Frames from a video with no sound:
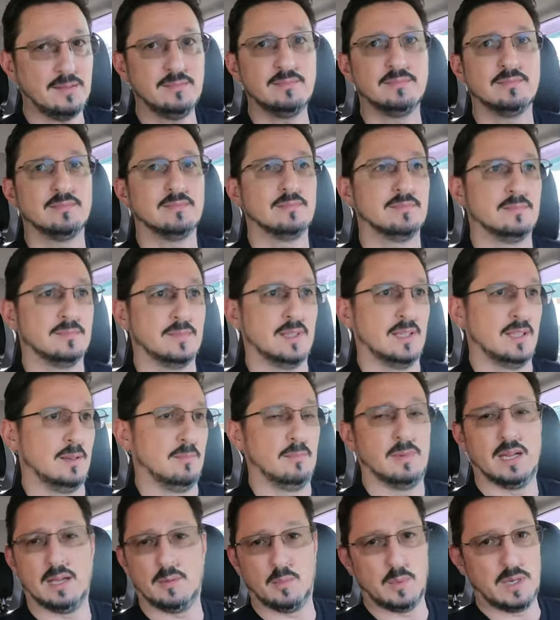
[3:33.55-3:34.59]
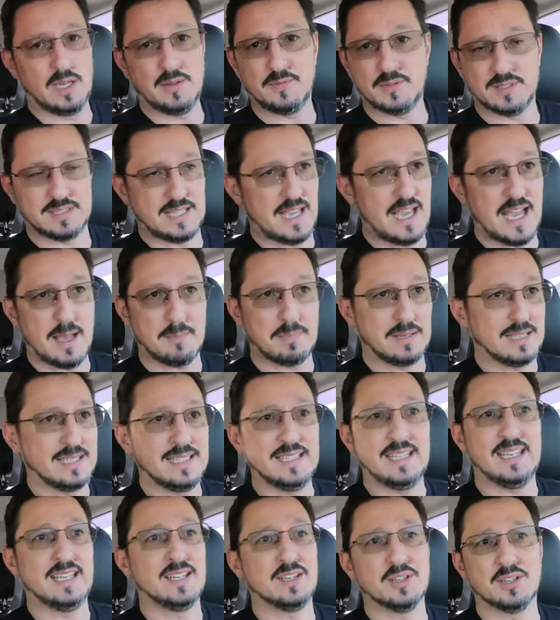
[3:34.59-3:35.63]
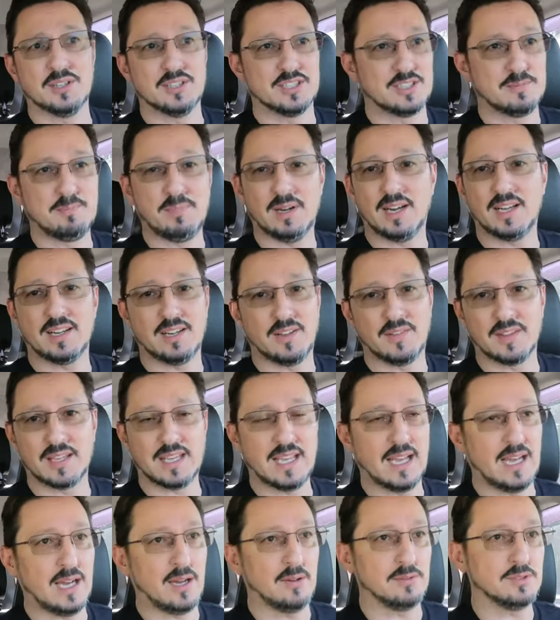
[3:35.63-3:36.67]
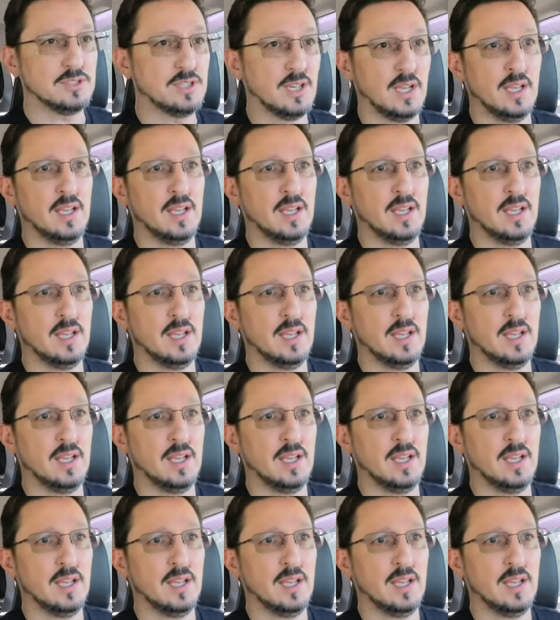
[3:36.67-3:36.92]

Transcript: My wife is happily in her spot on the couch,